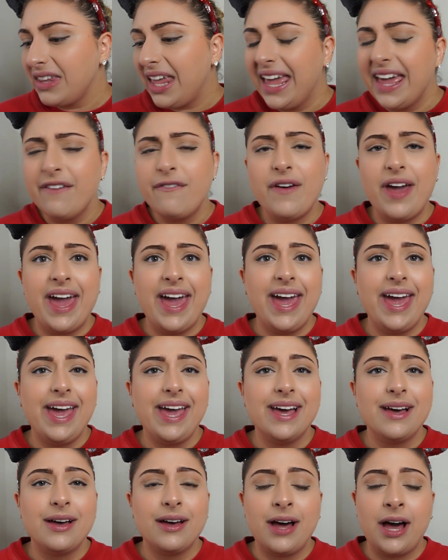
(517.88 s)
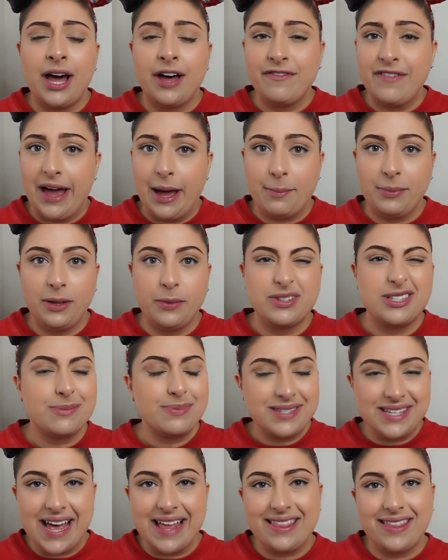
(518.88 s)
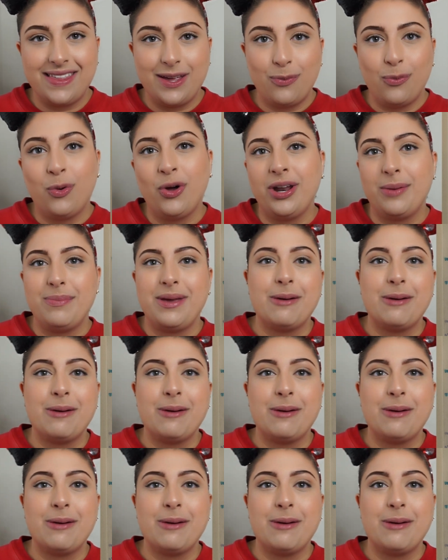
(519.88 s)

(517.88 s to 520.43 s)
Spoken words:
if a family was upset that they wouldn't